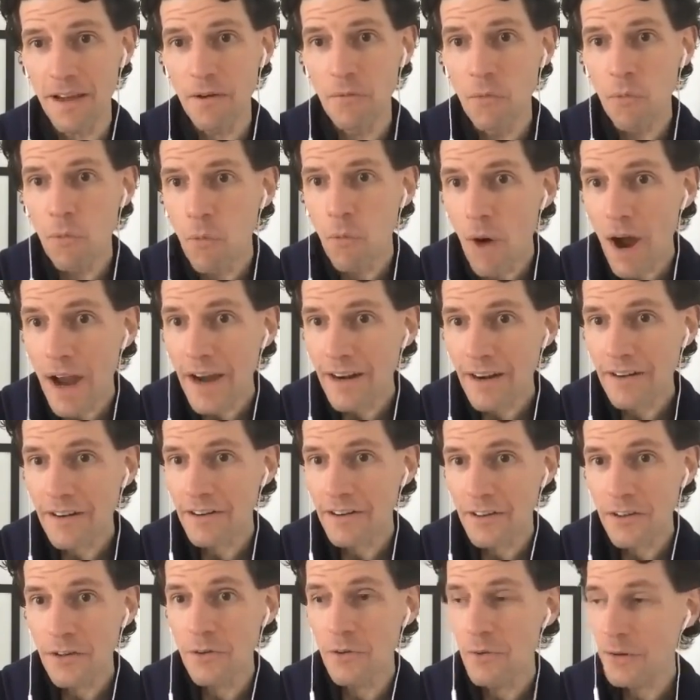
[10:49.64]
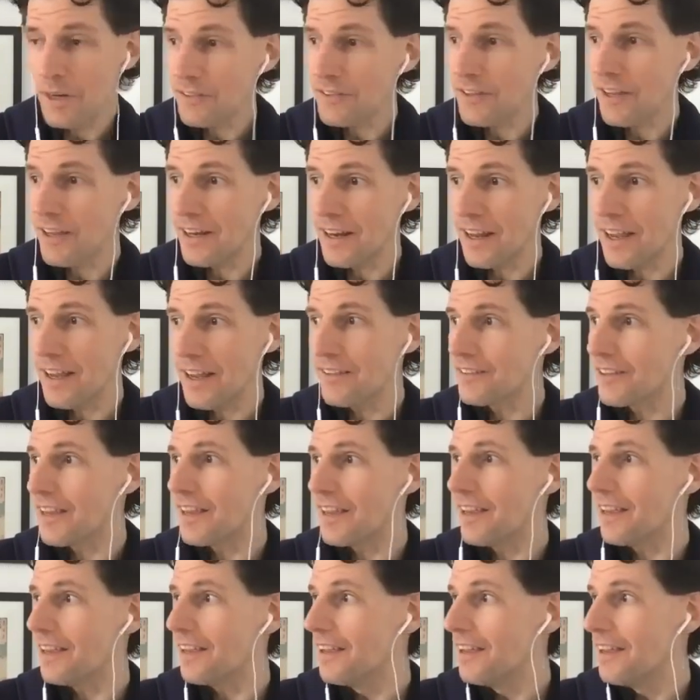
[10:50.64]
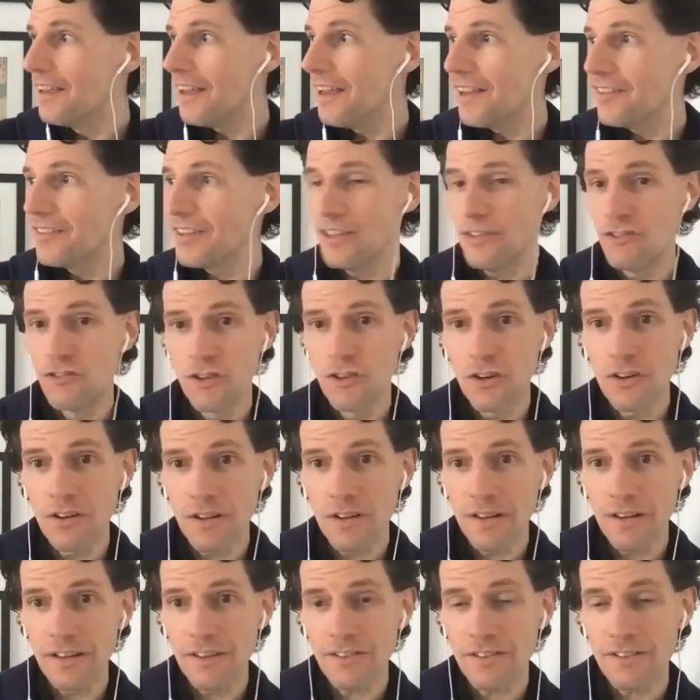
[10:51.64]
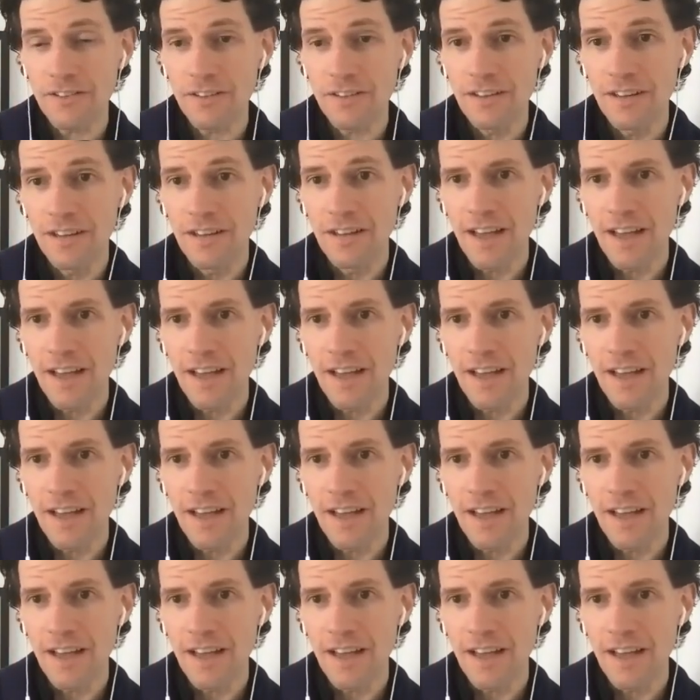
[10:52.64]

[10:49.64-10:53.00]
And why aren't you, as a journalist,